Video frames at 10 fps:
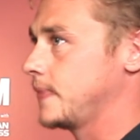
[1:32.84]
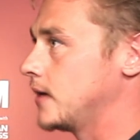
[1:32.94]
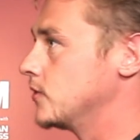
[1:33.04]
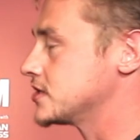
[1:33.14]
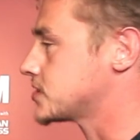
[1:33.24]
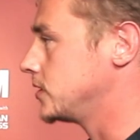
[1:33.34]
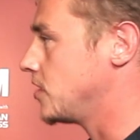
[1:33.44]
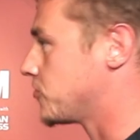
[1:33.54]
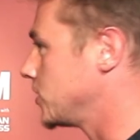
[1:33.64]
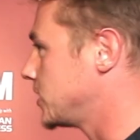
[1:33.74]
when I signed
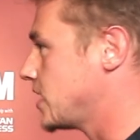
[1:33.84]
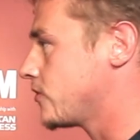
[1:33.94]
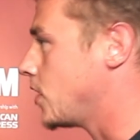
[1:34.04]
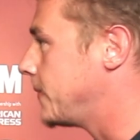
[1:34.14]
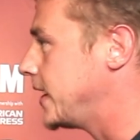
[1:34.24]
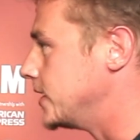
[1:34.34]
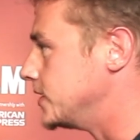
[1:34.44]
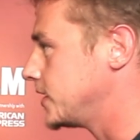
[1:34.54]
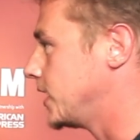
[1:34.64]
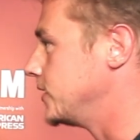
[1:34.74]
up for it, it could never have got
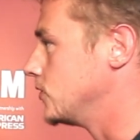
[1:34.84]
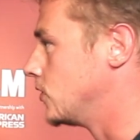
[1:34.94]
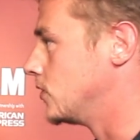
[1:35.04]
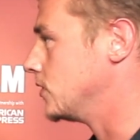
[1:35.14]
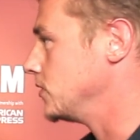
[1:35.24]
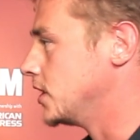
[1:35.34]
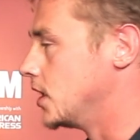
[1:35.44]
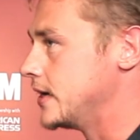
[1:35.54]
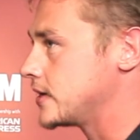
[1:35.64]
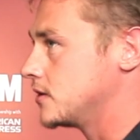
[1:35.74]
made, and or you
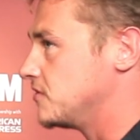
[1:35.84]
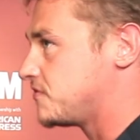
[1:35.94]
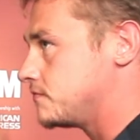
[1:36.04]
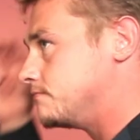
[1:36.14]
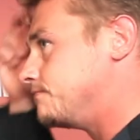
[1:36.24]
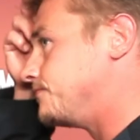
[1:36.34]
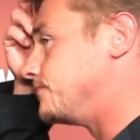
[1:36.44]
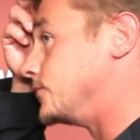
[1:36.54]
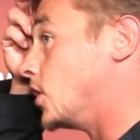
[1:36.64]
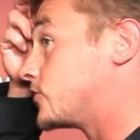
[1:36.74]
know it could have
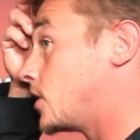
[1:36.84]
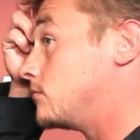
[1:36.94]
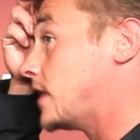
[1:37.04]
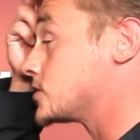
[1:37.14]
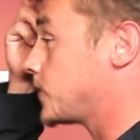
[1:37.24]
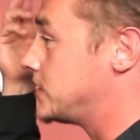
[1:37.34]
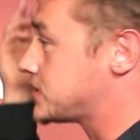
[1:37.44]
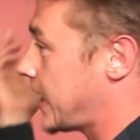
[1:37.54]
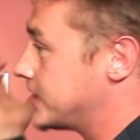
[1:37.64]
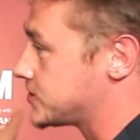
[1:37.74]
not done as well
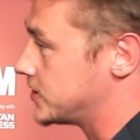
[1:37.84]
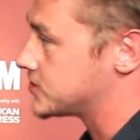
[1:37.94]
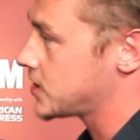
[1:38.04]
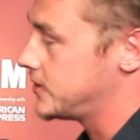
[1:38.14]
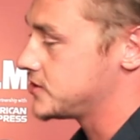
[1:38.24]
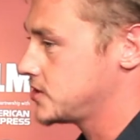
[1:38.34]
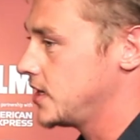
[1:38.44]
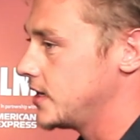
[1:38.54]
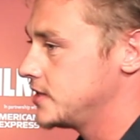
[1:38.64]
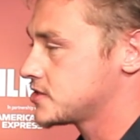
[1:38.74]
as it has done. So it's
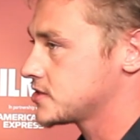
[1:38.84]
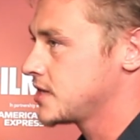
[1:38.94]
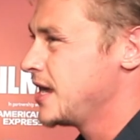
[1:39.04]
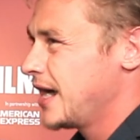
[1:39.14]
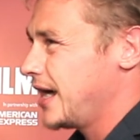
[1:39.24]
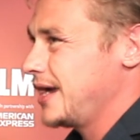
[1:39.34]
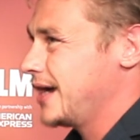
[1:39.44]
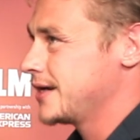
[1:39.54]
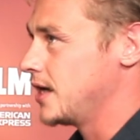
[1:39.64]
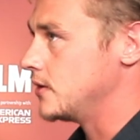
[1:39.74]
yeah, it's just I,
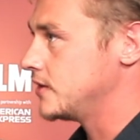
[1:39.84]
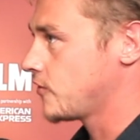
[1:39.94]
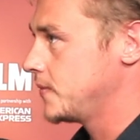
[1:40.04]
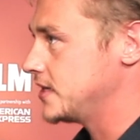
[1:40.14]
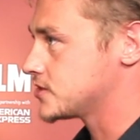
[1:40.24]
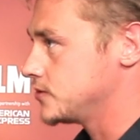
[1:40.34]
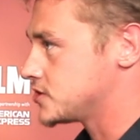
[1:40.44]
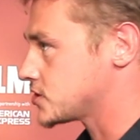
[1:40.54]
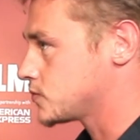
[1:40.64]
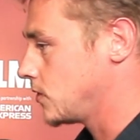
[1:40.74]
I don't know. For me, it's
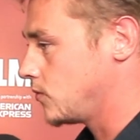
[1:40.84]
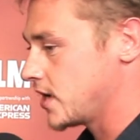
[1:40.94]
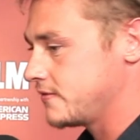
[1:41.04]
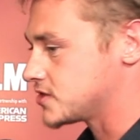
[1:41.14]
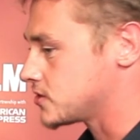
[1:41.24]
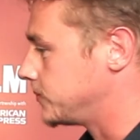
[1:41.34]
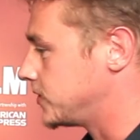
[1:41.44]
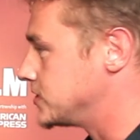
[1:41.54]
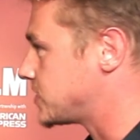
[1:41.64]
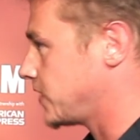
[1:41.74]
always just whatever the
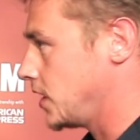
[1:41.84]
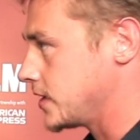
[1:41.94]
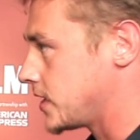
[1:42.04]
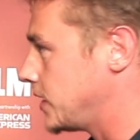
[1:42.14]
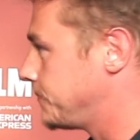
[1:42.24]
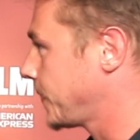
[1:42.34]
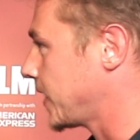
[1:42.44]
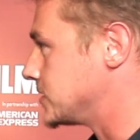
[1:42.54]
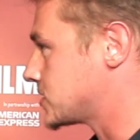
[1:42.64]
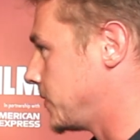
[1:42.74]
script is. If I like it
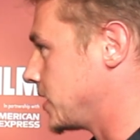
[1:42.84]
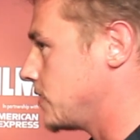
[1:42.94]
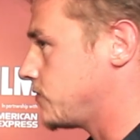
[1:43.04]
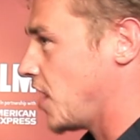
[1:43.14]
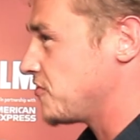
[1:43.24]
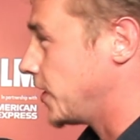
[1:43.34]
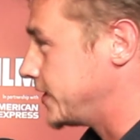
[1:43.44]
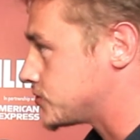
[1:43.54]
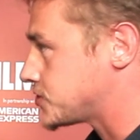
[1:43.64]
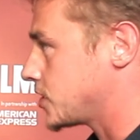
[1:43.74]
and it's something I, I
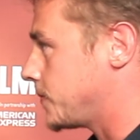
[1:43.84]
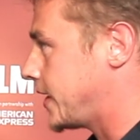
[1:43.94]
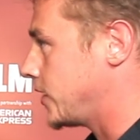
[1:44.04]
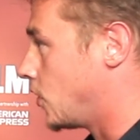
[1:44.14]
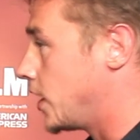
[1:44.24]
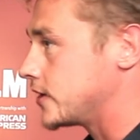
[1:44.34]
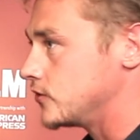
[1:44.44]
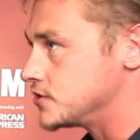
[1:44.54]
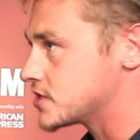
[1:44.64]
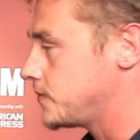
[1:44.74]
find interesting about it, or I
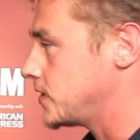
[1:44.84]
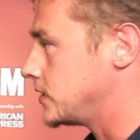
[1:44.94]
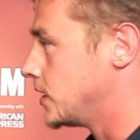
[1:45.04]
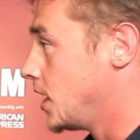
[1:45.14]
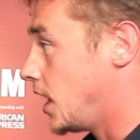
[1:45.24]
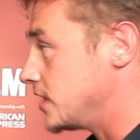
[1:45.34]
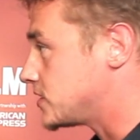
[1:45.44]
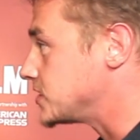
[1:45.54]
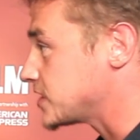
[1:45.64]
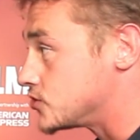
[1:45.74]
can do something I think's